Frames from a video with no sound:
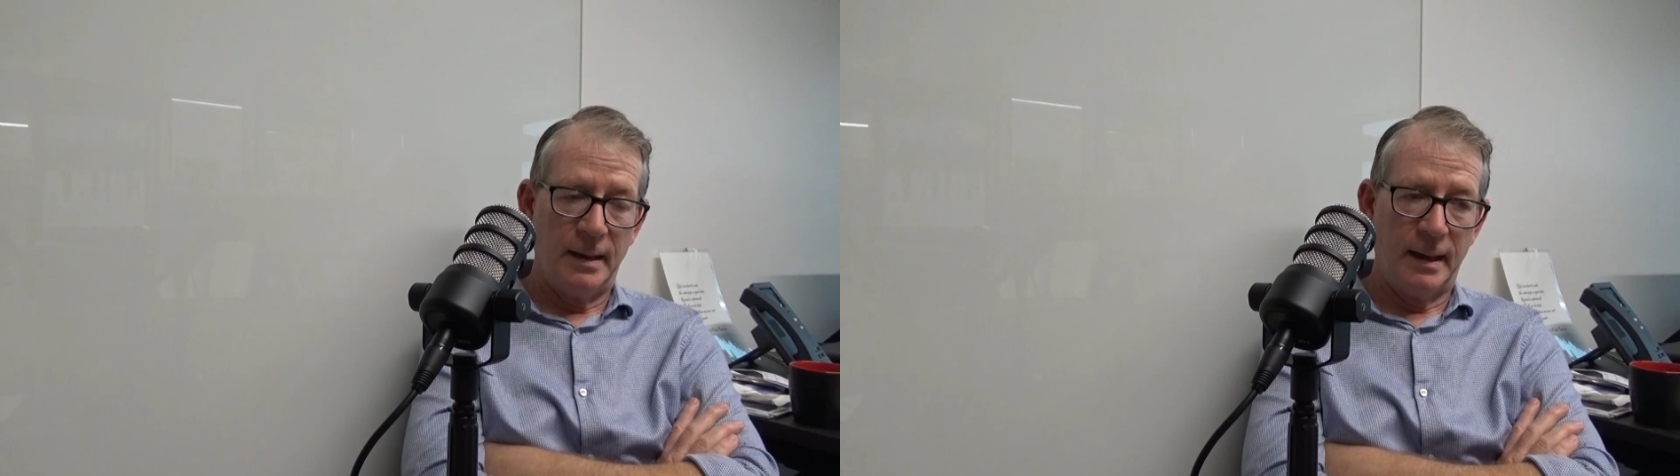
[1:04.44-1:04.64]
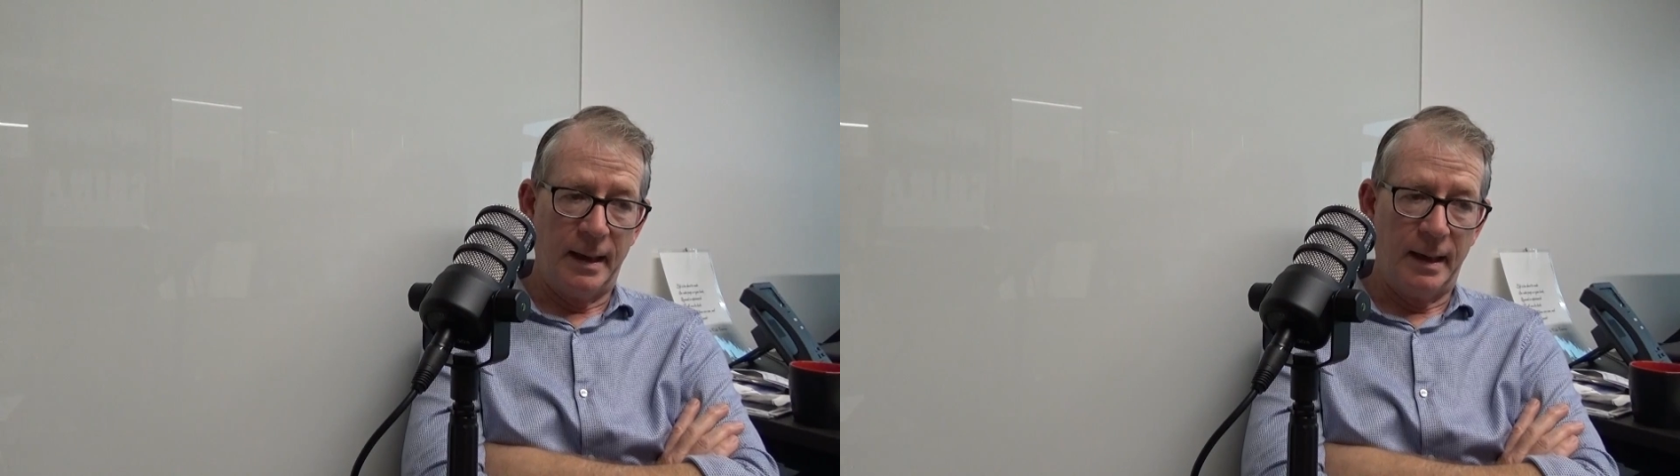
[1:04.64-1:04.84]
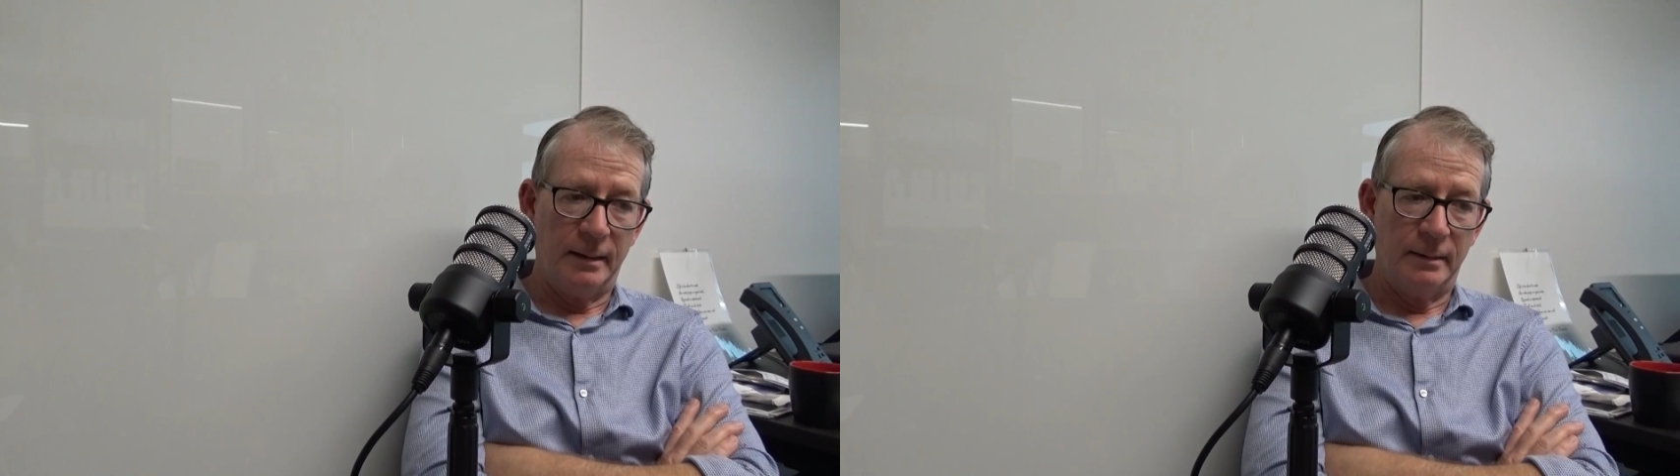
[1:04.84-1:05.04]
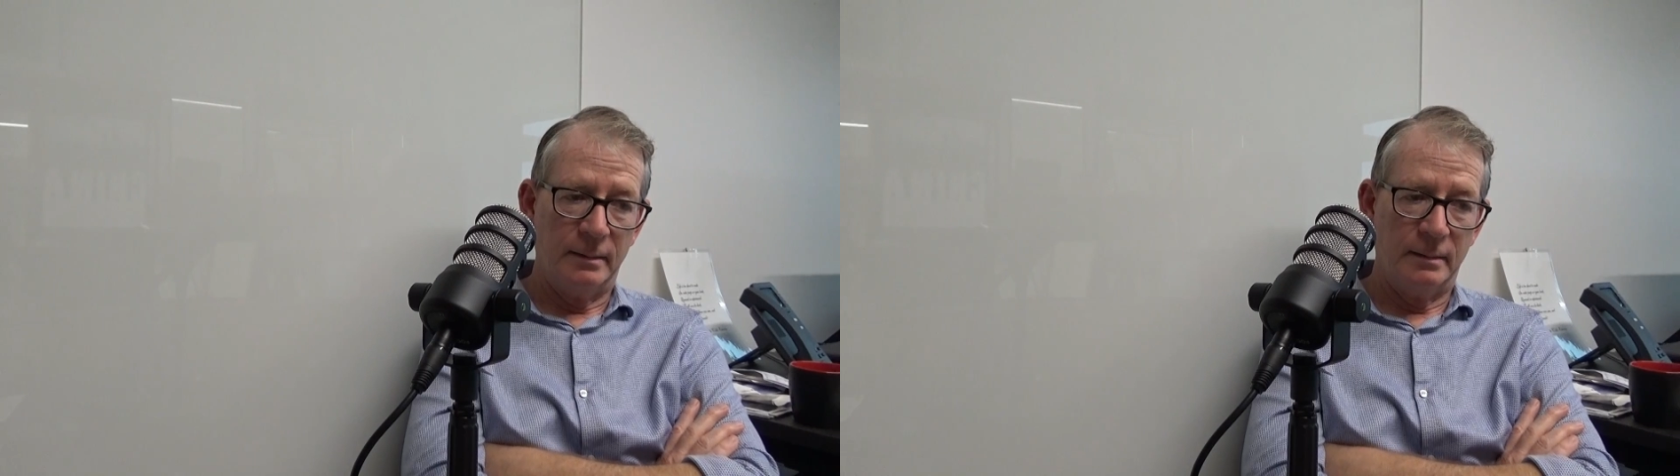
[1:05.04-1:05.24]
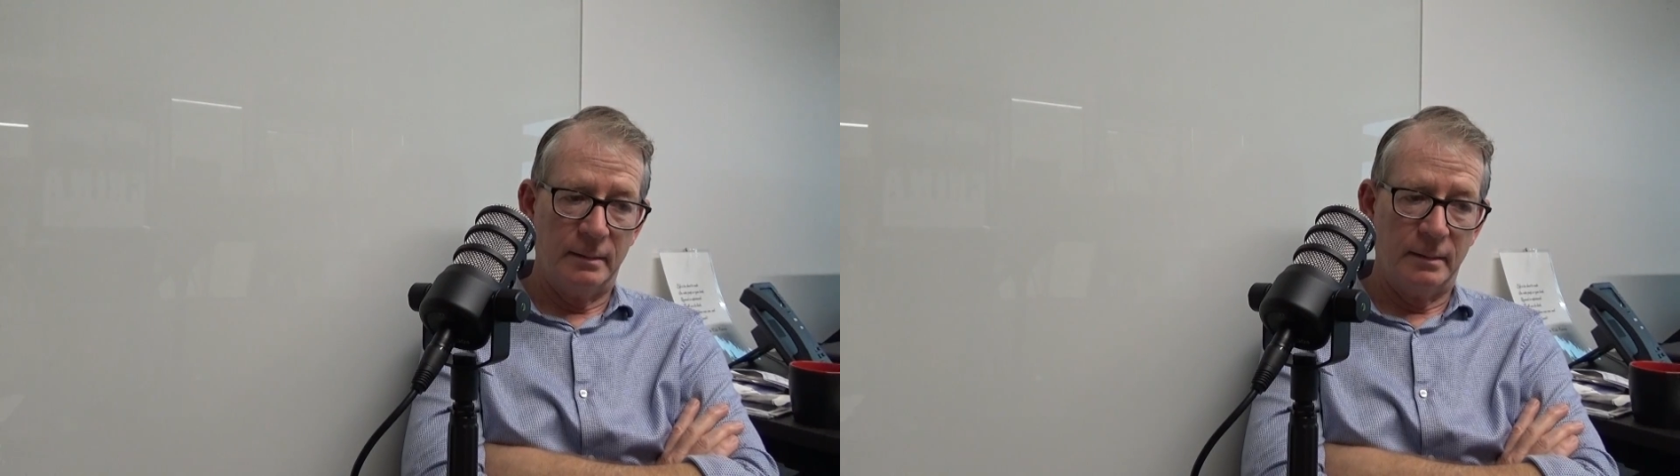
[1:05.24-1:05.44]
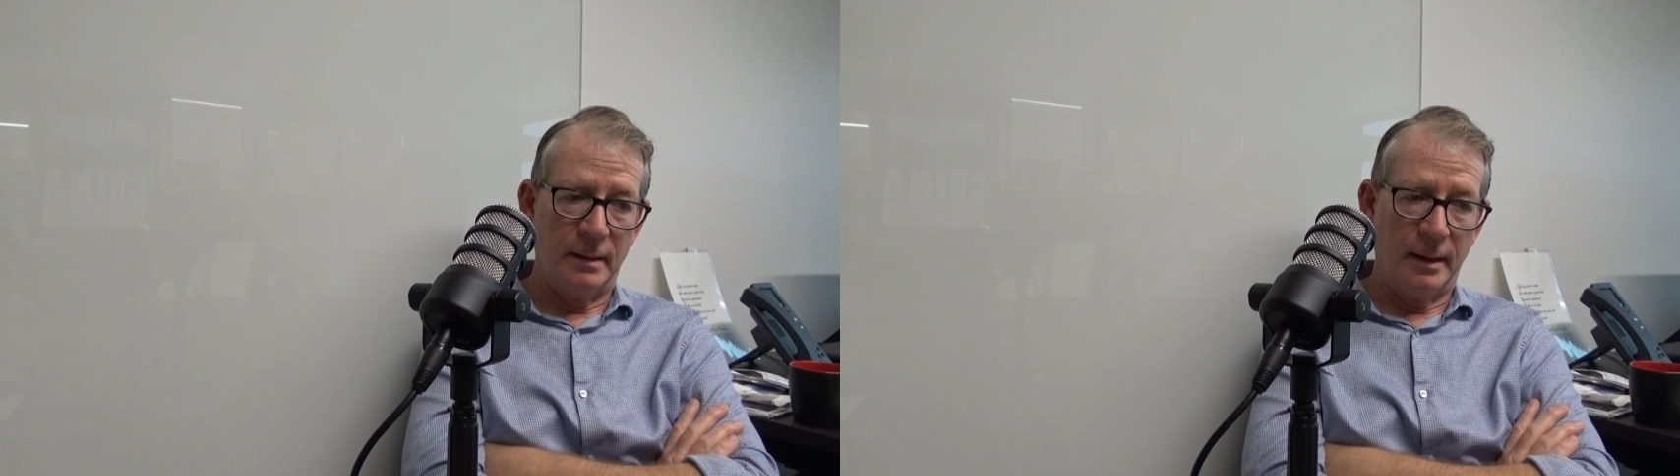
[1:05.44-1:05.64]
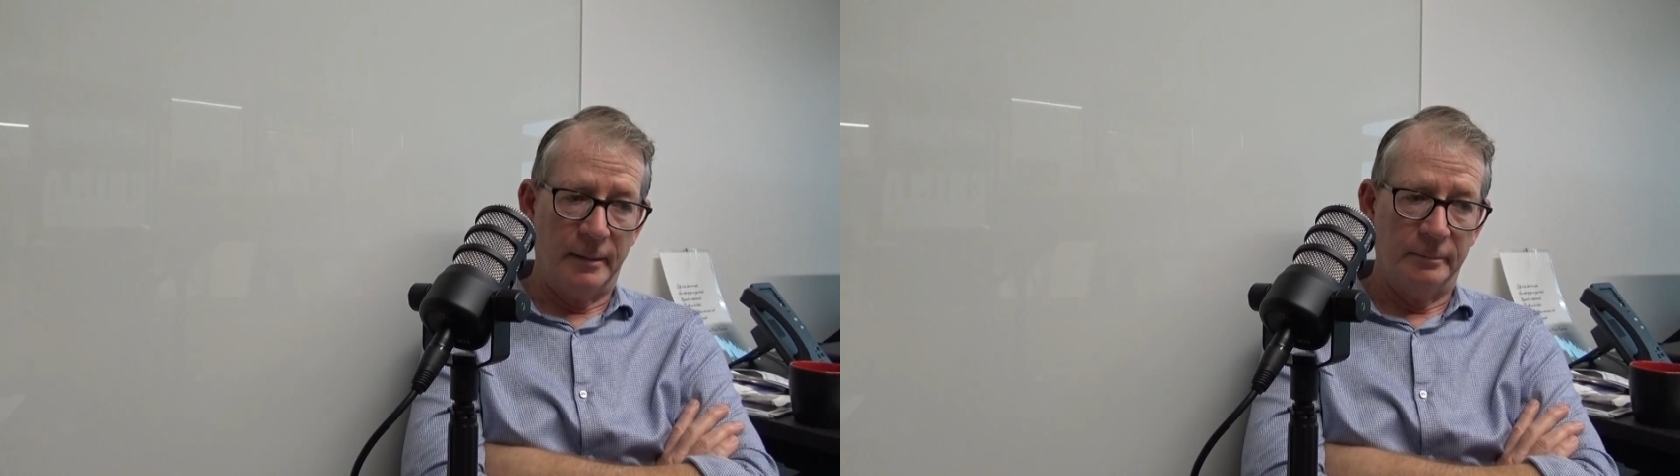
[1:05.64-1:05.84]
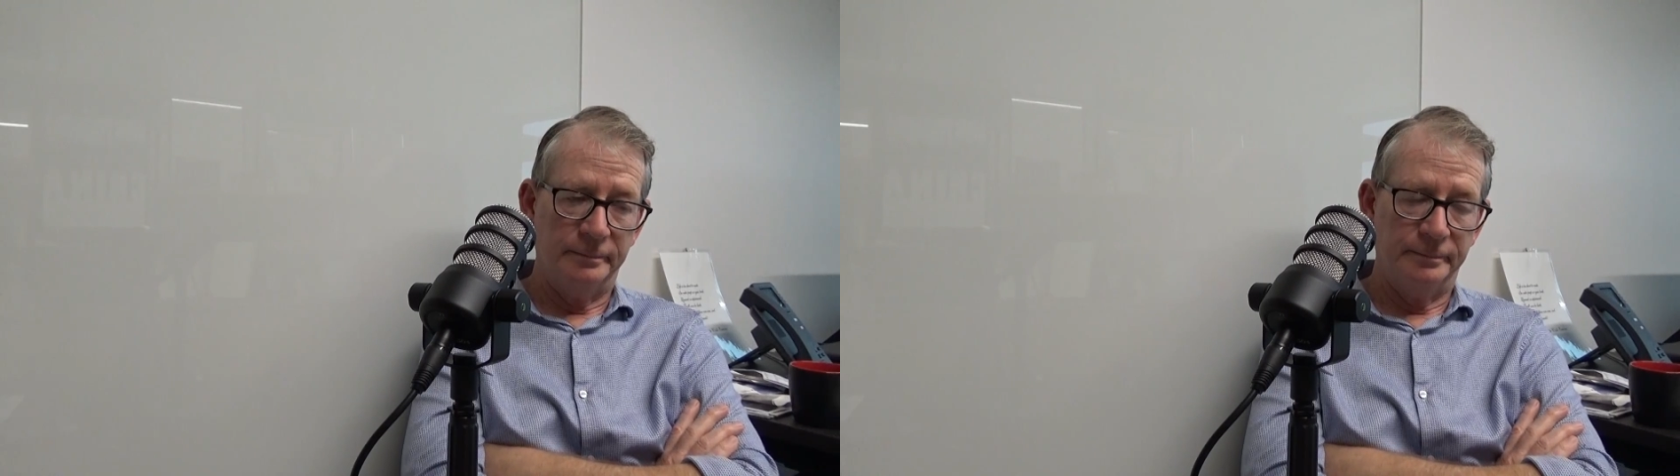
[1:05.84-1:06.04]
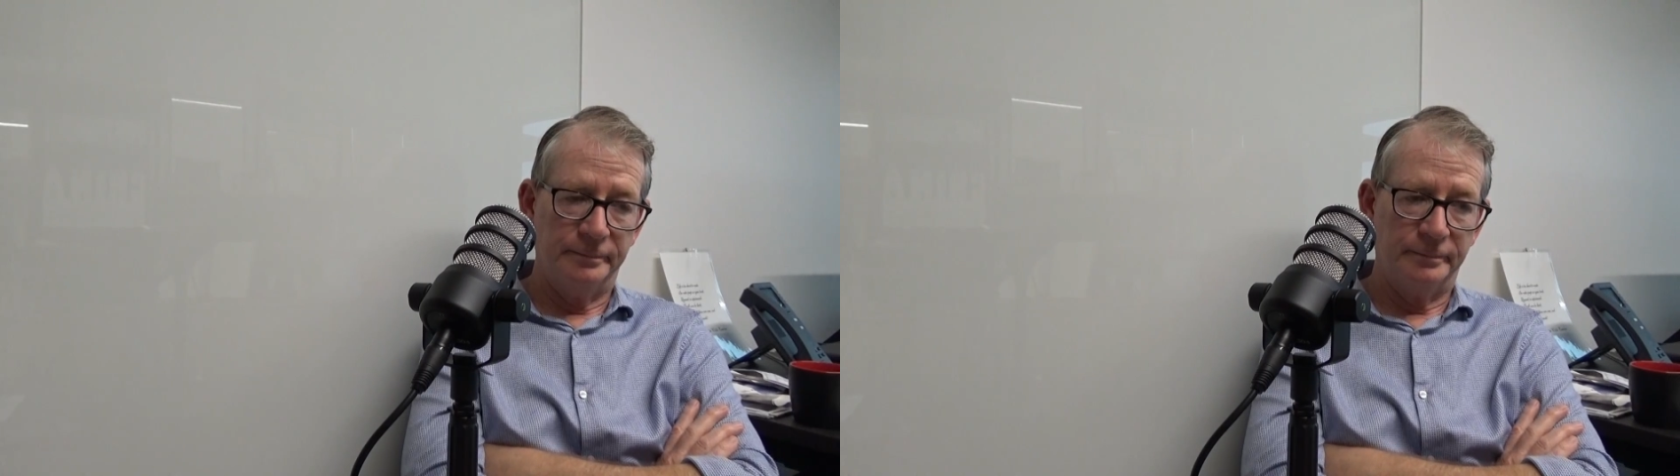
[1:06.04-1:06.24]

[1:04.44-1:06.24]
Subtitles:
And on